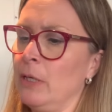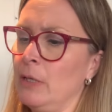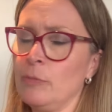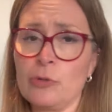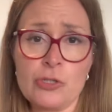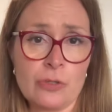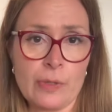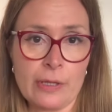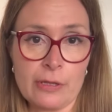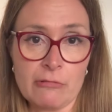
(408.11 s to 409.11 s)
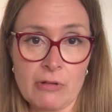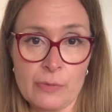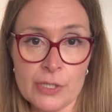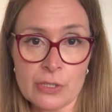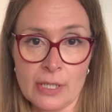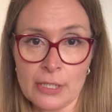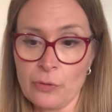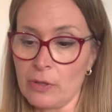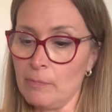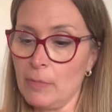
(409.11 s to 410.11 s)
Not sure whether the growers kind of
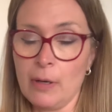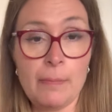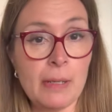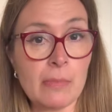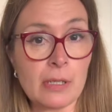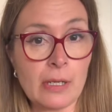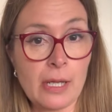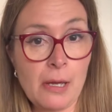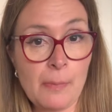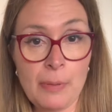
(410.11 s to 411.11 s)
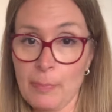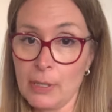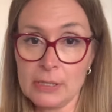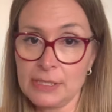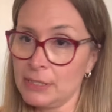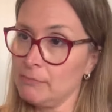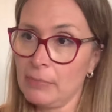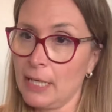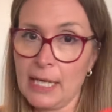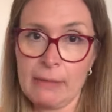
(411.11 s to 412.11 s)
got them a bit muddled up, but
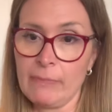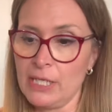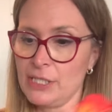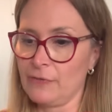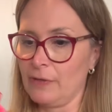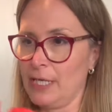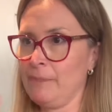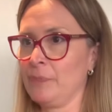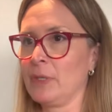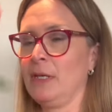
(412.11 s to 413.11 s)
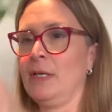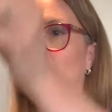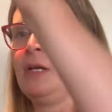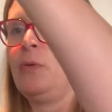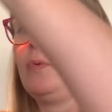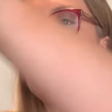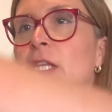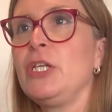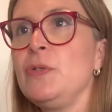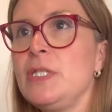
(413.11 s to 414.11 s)
hey, it's fine. We'll
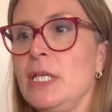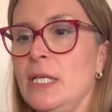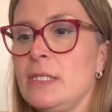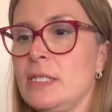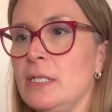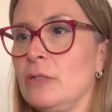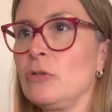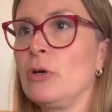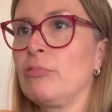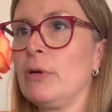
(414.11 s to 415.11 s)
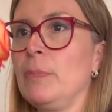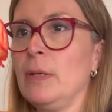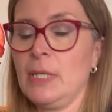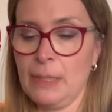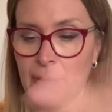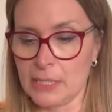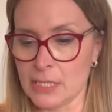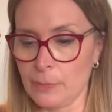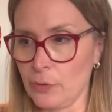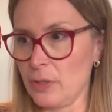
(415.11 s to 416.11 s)
use it, not a problem, and it picks
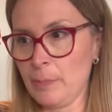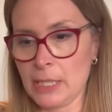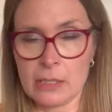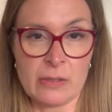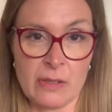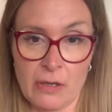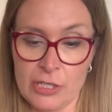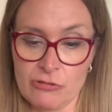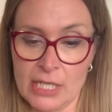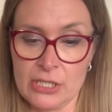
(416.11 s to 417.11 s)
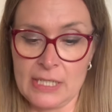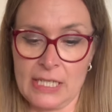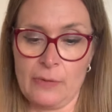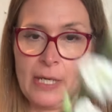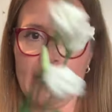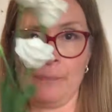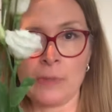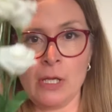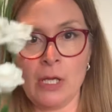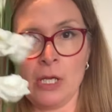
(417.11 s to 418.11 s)
up on the pink on the hydrangeas anyway.
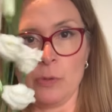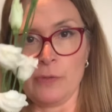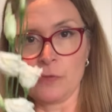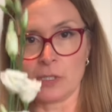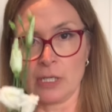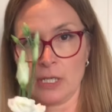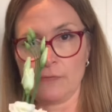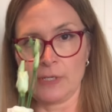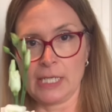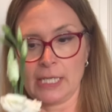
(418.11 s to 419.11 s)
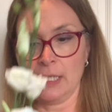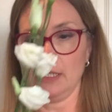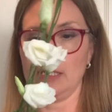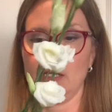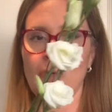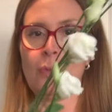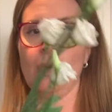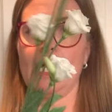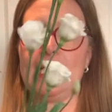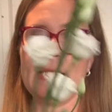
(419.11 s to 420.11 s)
We've got our lovely
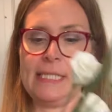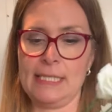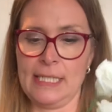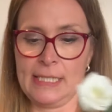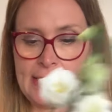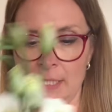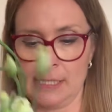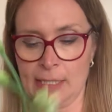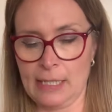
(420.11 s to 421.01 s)
white lizzies.